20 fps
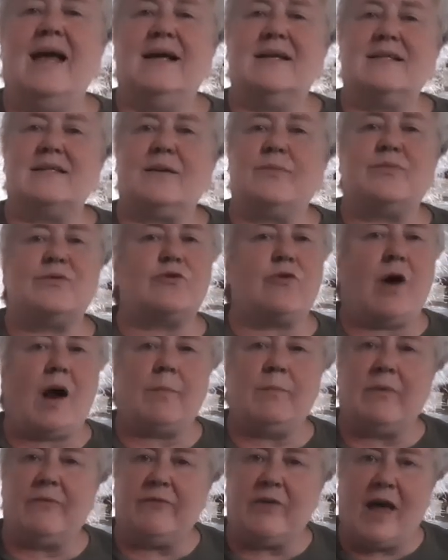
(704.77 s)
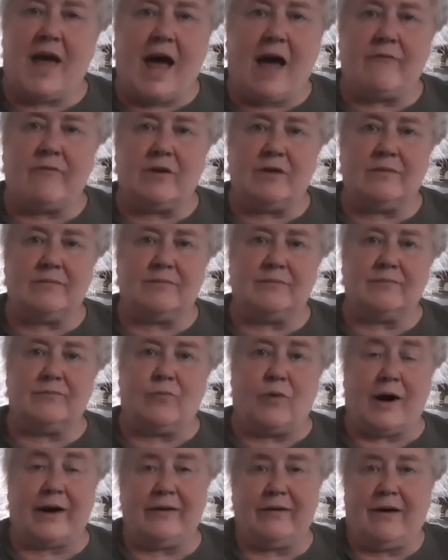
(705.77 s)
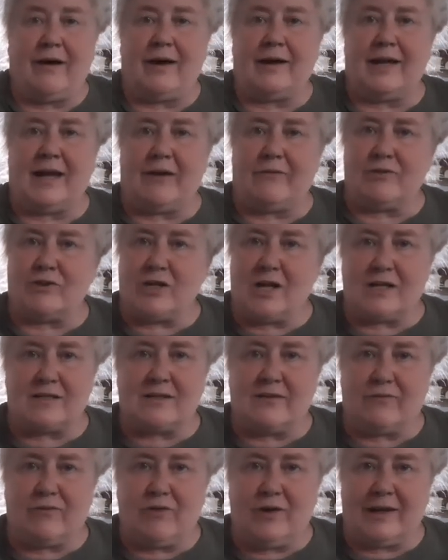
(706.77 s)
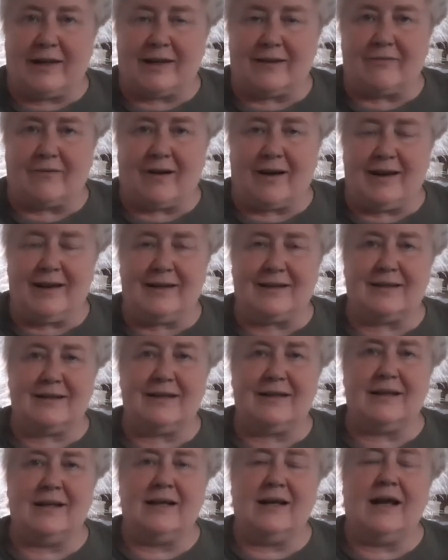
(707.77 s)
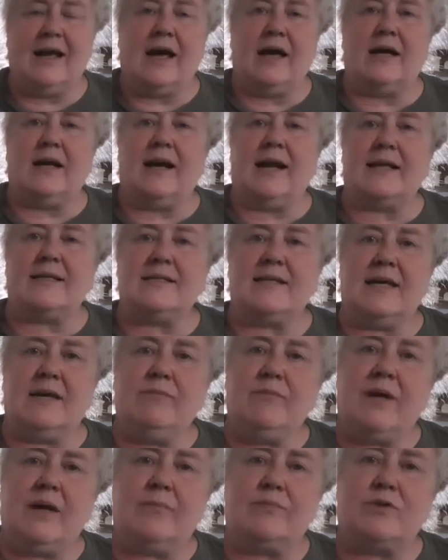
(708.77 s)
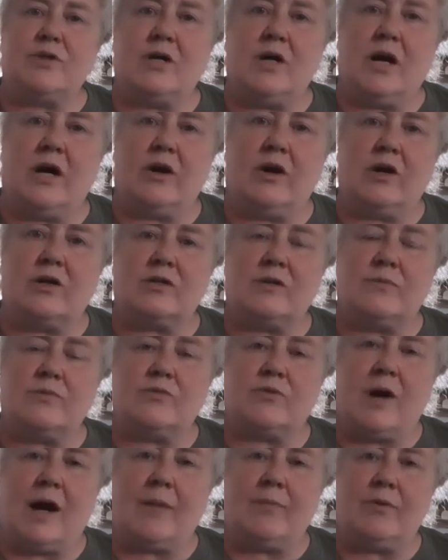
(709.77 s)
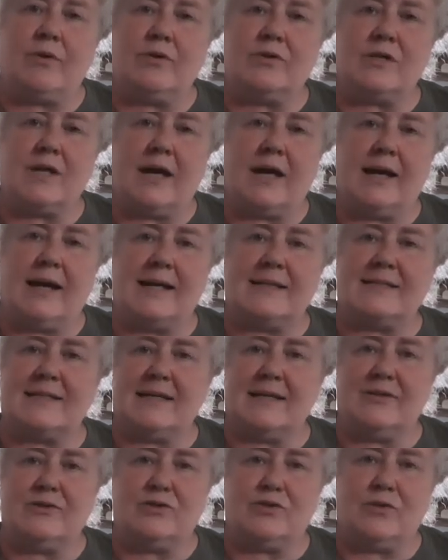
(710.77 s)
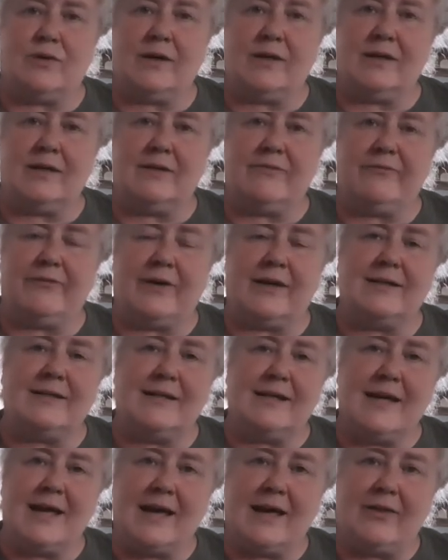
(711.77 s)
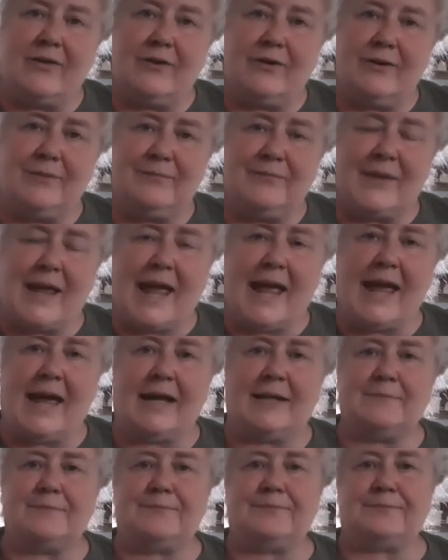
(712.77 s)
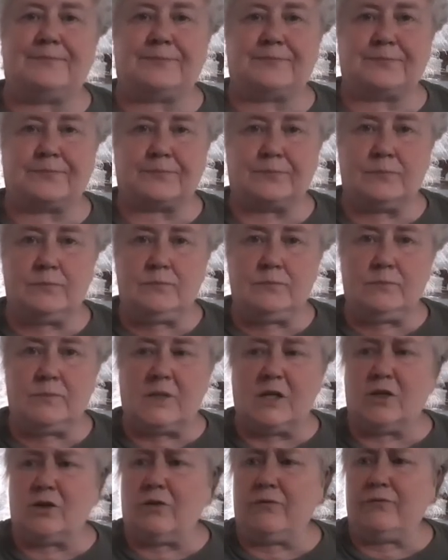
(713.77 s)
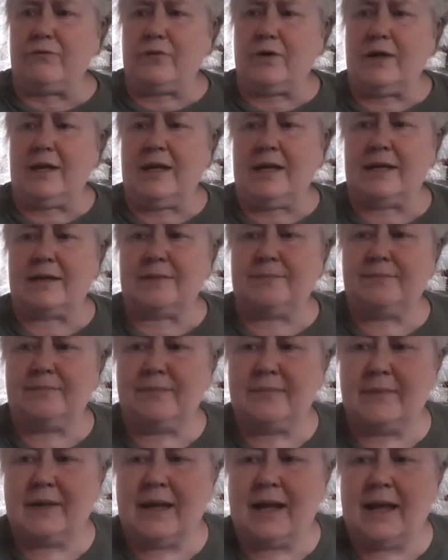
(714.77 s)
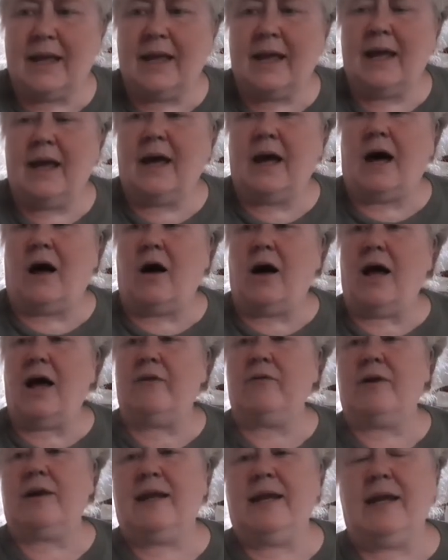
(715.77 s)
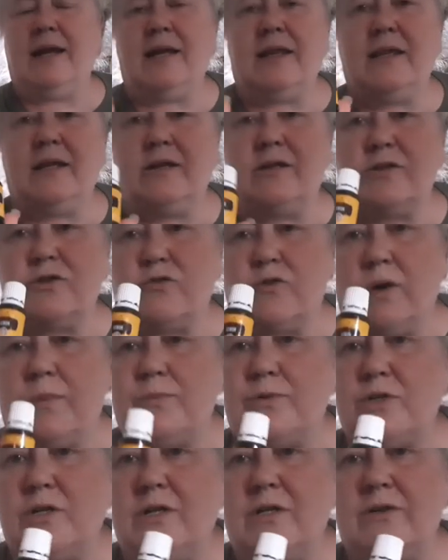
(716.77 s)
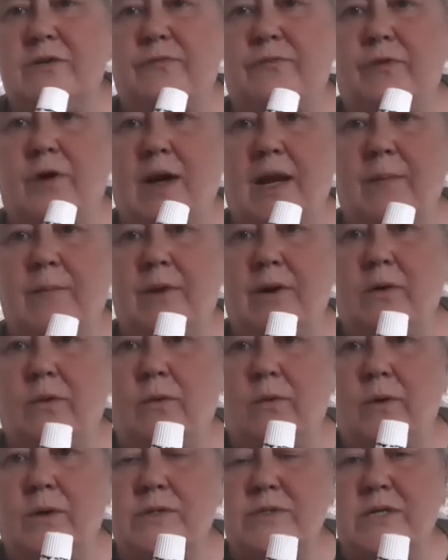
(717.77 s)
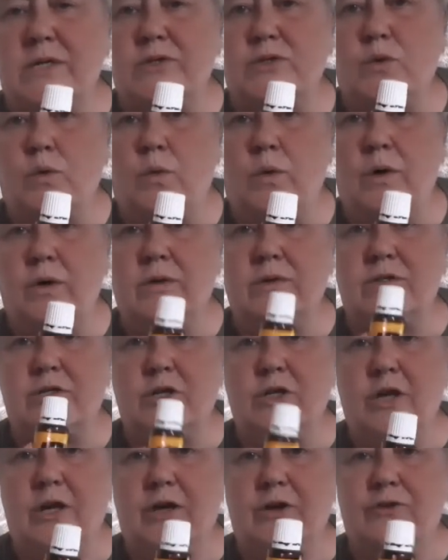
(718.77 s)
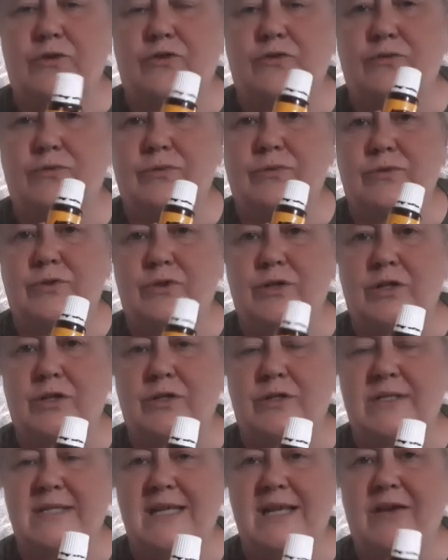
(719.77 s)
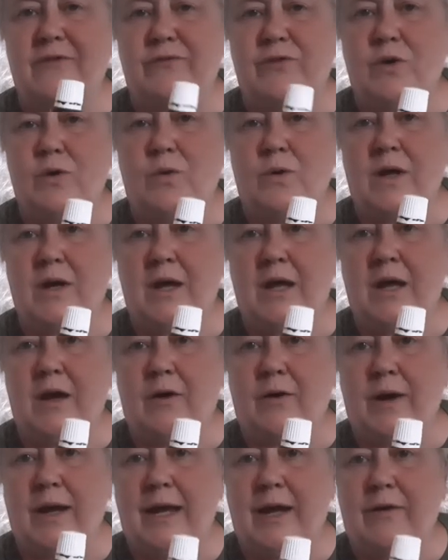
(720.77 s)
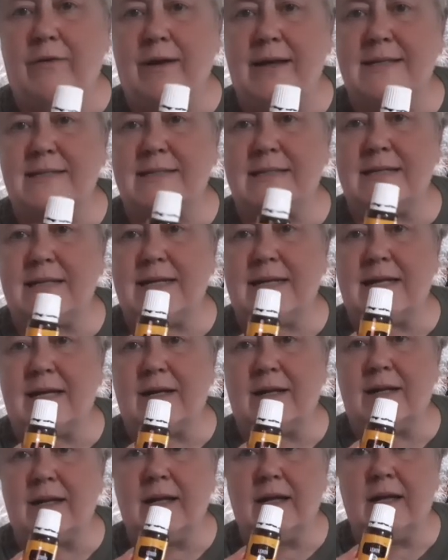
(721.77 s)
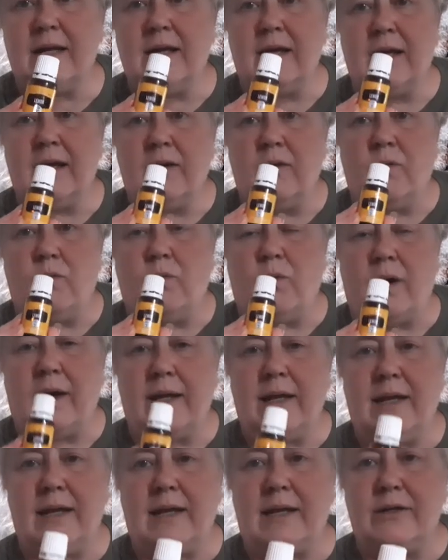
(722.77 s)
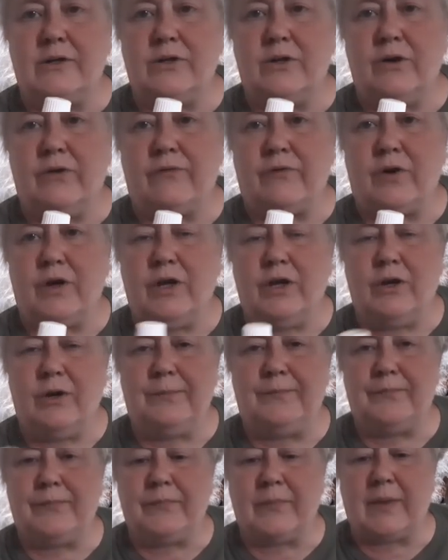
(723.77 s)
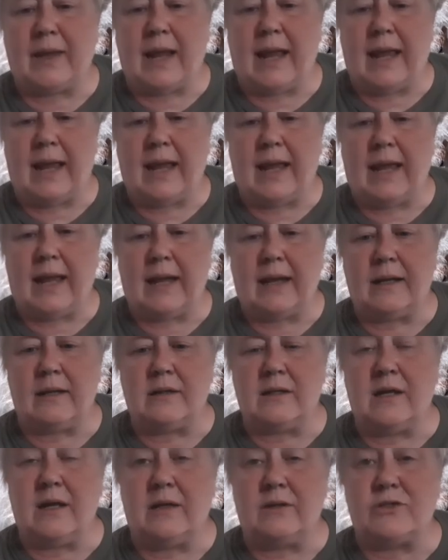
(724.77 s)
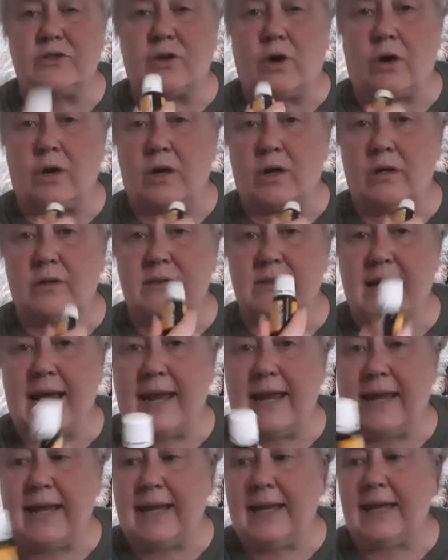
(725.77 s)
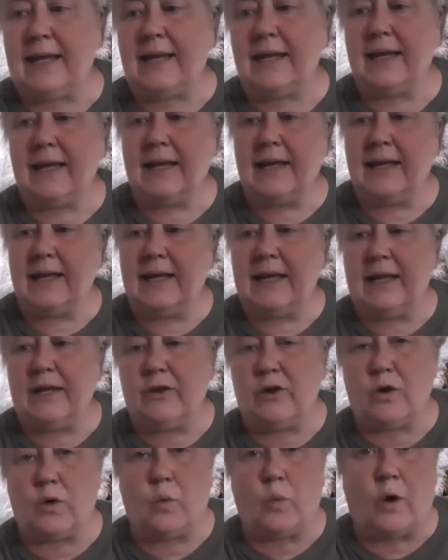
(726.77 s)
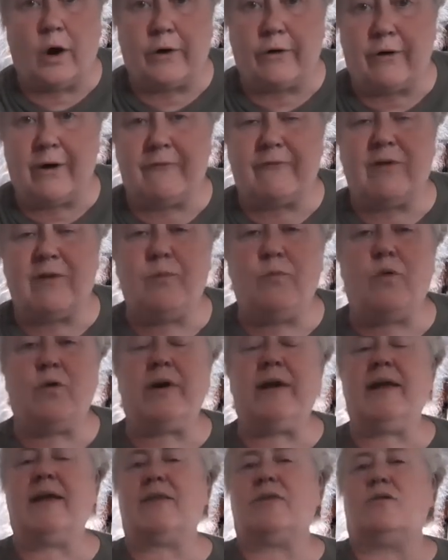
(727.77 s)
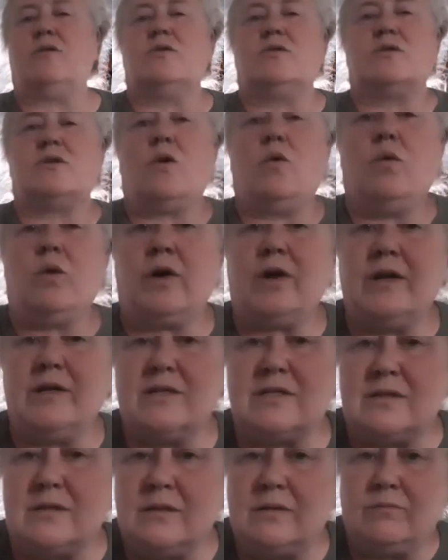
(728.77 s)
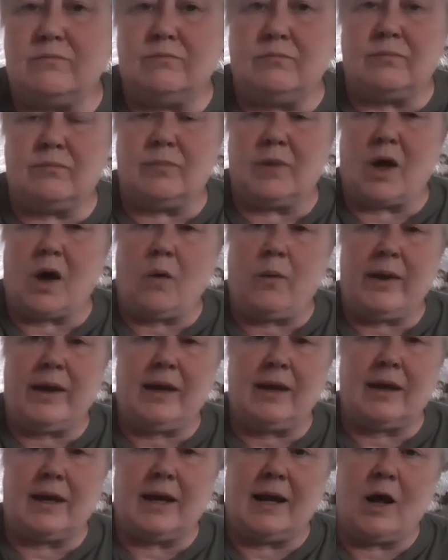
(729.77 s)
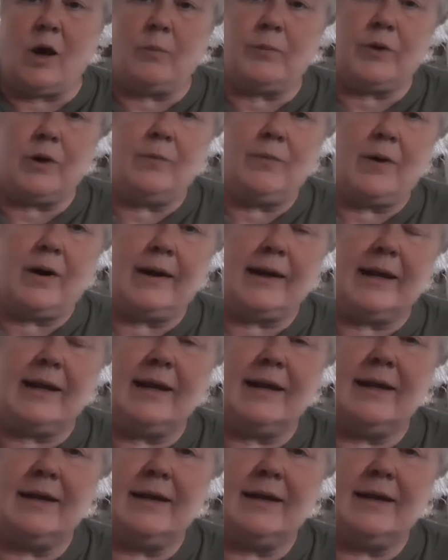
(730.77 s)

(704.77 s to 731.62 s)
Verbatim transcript: subscribe if you haven't. Why not? You have a chance of winning, right? Let's get me up to 100 subscribers and let's enjoy this thing together and don't forget I'll have a link in the description for lemon essential oil so you can to see if you are interested in what it can do for you and start taking it in your water every morning get those organs going and help your body.